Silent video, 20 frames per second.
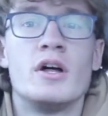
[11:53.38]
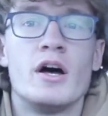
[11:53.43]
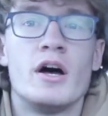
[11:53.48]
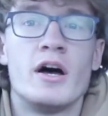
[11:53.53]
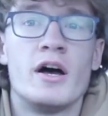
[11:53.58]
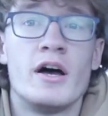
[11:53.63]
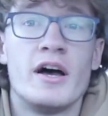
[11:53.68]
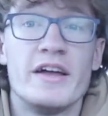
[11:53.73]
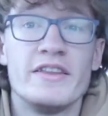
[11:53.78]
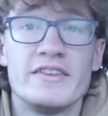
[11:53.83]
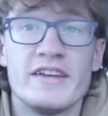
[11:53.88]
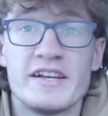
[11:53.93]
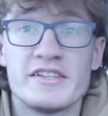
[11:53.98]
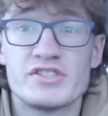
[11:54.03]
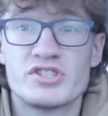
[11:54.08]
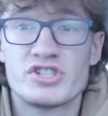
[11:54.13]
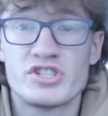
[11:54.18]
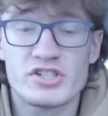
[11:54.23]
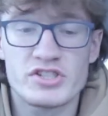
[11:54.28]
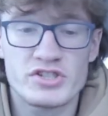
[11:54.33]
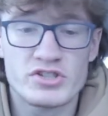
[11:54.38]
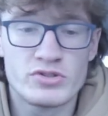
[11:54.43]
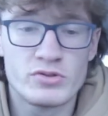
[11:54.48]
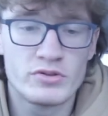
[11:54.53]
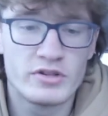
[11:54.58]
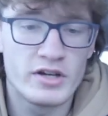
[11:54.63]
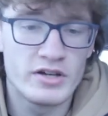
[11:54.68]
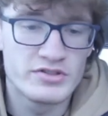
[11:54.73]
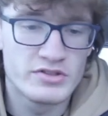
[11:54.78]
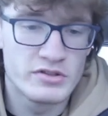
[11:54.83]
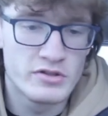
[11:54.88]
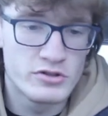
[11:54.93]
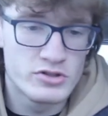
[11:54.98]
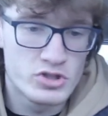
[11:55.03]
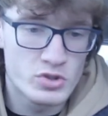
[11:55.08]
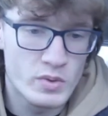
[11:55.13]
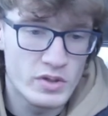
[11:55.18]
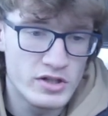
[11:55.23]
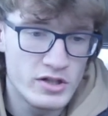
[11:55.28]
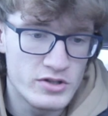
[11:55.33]
And that's just
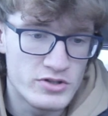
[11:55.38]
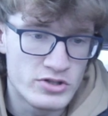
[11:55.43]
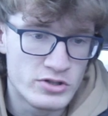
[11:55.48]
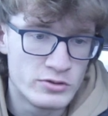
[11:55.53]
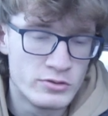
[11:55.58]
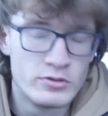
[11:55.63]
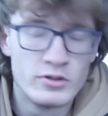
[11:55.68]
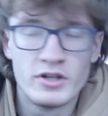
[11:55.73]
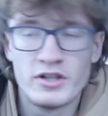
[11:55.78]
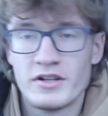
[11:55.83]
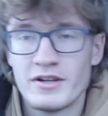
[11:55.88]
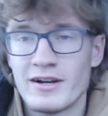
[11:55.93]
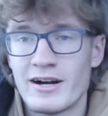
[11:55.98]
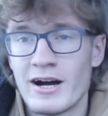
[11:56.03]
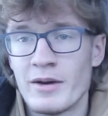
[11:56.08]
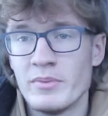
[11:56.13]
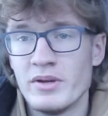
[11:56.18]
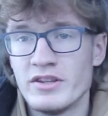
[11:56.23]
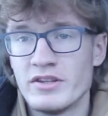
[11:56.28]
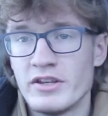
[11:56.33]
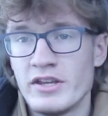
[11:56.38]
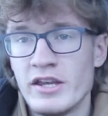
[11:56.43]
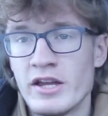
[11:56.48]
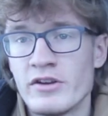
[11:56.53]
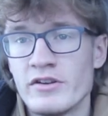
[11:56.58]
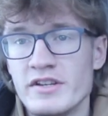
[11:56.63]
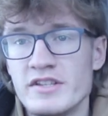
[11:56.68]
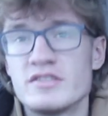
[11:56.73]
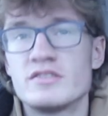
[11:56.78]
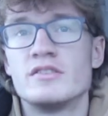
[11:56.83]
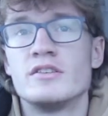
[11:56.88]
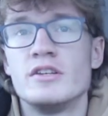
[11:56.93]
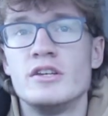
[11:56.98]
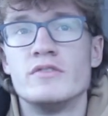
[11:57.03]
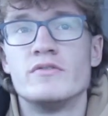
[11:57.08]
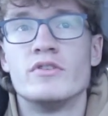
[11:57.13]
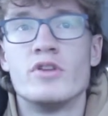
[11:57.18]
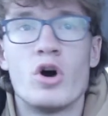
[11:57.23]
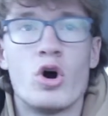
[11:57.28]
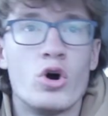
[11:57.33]
2022. I mean, the year isn't
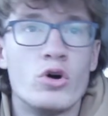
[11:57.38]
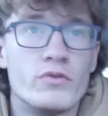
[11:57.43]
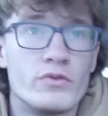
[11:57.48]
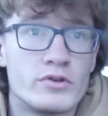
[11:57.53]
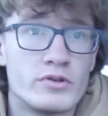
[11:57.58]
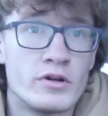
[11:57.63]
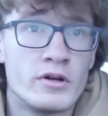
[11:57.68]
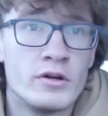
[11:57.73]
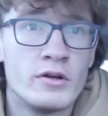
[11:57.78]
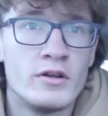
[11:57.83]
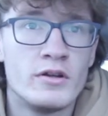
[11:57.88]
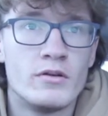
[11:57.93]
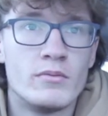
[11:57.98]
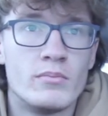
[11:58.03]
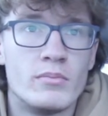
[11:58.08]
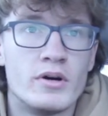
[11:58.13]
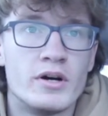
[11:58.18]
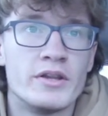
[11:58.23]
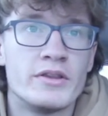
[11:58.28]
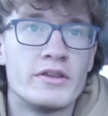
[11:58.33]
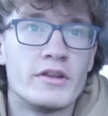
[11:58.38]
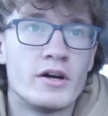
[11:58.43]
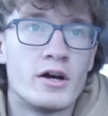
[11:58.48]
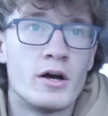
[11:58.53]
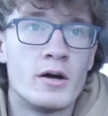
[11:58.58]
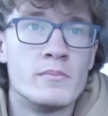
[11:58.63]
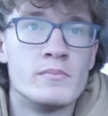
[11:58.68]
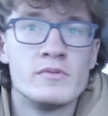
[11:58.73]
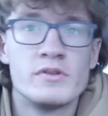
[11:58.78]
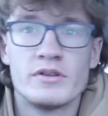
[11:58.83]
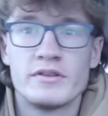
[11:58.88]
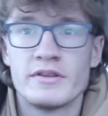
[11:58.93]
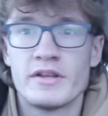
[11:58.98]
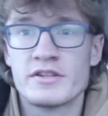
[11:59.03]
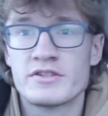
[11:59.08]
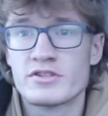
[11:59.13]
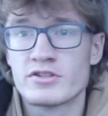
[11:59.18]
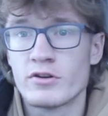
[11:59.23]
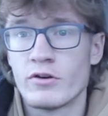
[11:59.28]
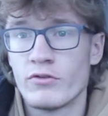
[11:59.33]
even over, but
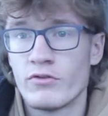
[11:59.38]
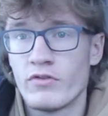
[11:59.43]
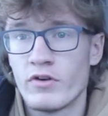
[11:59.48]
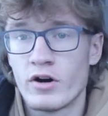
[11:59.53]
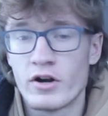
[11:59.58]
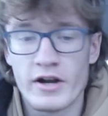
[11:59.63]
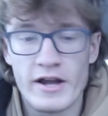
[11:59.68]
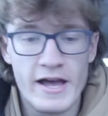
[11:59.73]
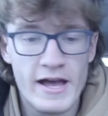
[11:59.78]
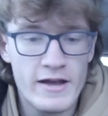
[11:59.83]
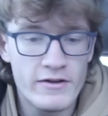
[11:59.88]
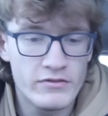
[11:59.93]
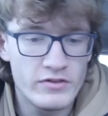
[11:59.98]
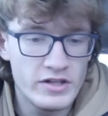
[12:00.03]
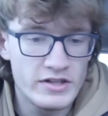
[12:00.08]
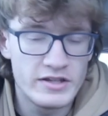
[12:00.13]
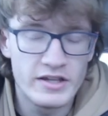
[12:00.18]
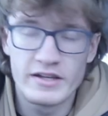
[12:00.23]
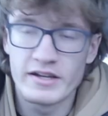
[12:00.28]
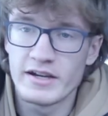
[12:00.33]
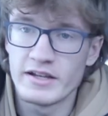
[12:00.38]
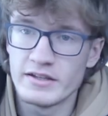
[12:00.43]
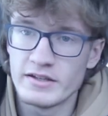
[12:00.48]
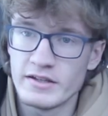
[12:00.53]
that's so far everything I